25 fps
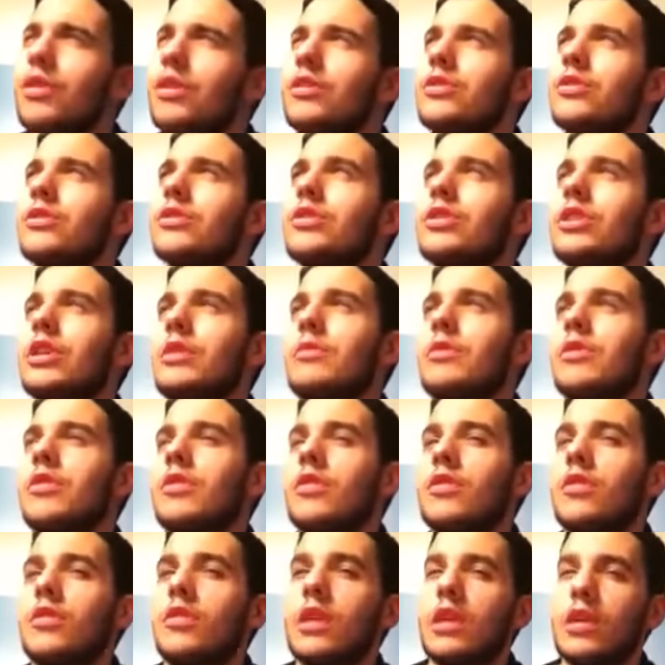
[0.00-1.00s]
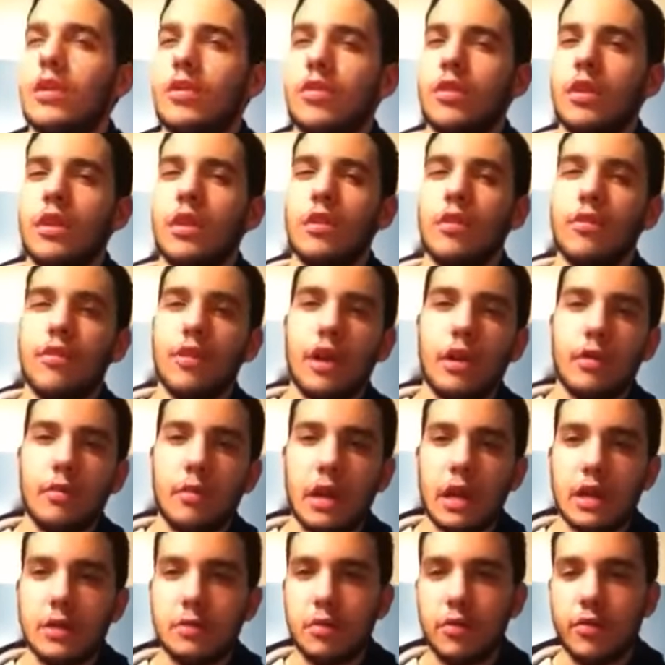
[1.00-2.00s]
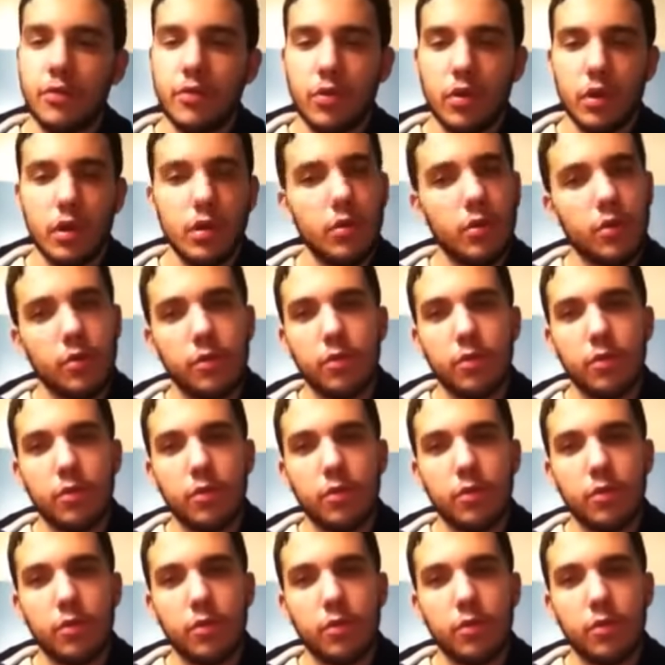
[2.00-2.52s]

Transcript: sure Sheamus and Sandow have had a match before, and it